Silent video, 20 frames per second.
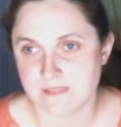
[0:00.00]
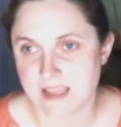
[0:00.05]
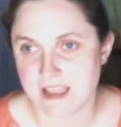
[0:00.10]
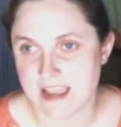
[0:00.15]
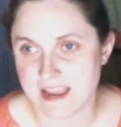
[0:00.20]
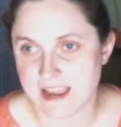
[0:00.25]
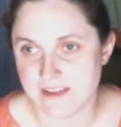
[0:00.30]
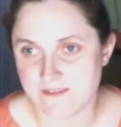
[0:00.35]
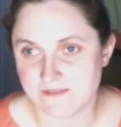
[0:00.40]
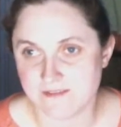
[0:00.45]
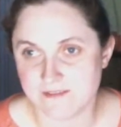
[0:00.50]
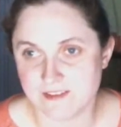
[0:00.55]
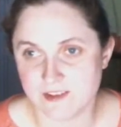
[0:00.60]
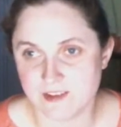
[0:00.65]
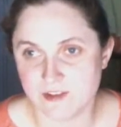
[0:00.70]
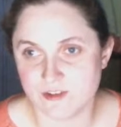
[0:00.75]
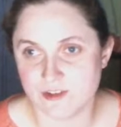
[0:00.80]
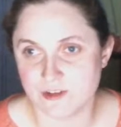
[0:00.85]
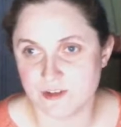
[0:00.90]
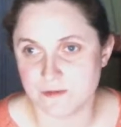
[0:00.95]
had
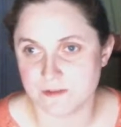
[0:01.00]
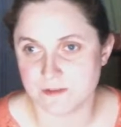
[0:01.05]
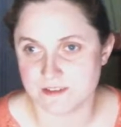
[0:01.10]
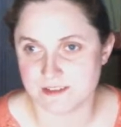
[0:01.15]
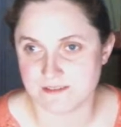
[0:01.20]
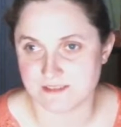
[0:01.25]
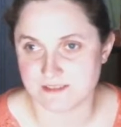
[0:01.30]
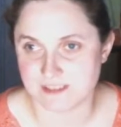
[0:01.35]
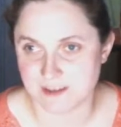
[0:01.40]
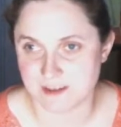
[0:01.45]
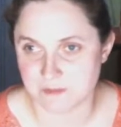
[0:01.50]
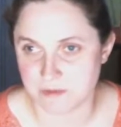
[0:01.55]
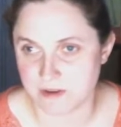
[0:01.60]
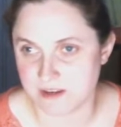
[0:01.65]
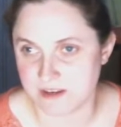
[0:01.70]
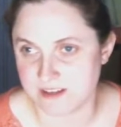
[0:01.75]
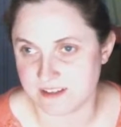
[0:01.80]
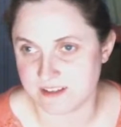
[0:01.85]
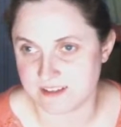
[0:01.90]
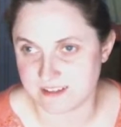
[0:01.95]
YouTubers I was going to
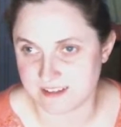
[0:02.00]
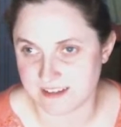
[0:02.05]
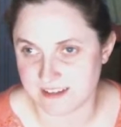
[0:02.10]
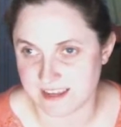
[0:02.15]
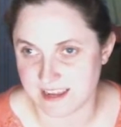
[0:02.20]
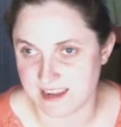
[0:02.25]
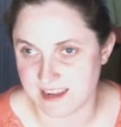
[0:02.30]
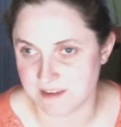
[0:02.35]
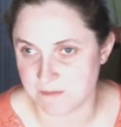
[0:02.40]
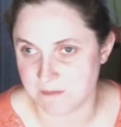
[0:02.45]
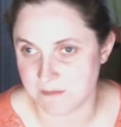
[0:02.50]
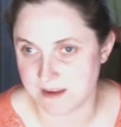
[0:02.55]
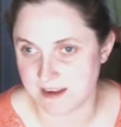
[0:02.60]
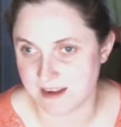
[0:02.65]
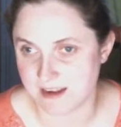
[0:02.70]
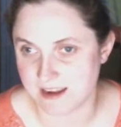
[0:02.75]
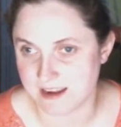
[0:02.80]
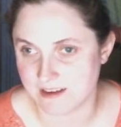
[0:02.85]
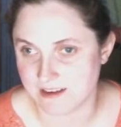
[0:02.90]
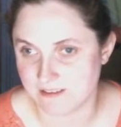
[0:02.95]
put into a game,
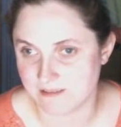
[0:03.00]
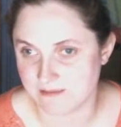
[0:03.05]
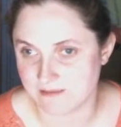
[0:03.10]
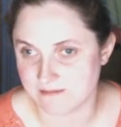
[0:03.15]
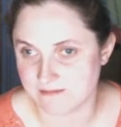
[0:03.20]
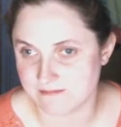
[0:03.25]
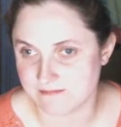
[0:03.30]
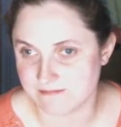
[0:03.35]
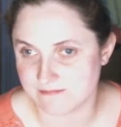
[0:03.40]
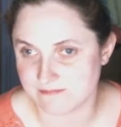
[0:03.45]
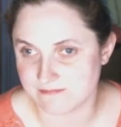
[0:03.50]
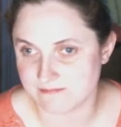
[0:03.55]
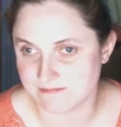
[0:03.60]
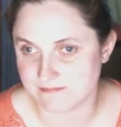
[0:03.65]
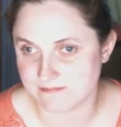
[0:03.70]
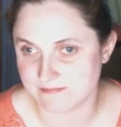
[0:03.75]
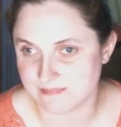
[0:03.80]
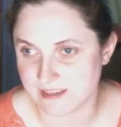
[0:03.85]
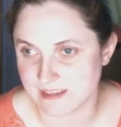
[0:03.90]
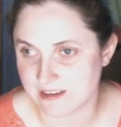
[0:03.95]
and I don't
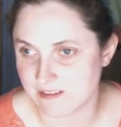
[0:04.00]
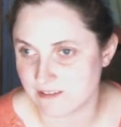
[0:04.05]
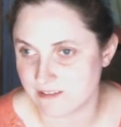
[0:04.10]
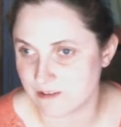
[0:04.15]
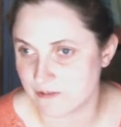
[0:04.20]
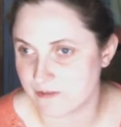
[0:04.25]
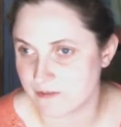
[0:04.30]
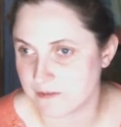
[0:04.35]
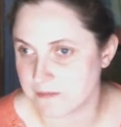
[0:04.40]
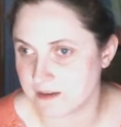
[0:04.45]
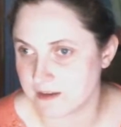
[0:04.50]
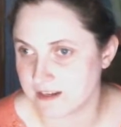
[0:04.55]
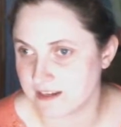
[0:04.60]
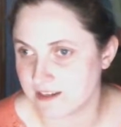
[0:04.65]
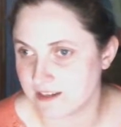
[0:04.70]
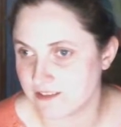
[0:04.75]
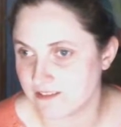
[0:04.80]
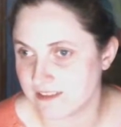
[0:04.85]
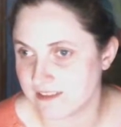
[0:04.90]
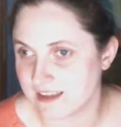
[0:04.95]
know if I'm going to
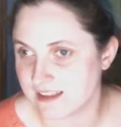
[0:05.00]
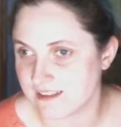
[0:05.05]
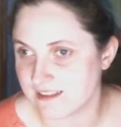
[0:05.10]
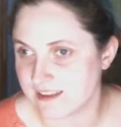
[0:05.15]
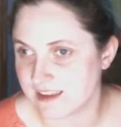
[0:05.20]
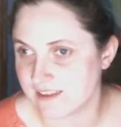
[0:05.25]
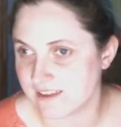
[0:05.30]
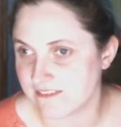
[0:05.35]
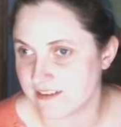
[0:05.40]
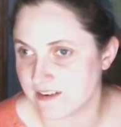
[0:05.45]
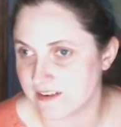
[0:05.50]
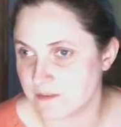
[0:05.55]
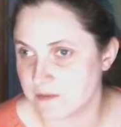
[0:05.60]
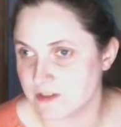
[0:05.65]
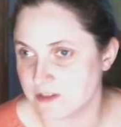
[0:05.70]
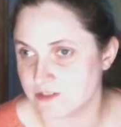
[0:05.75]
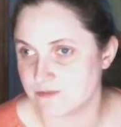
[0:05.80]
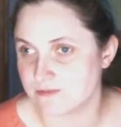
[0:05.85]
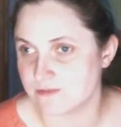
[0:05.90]
do that. Like, I found a bunch of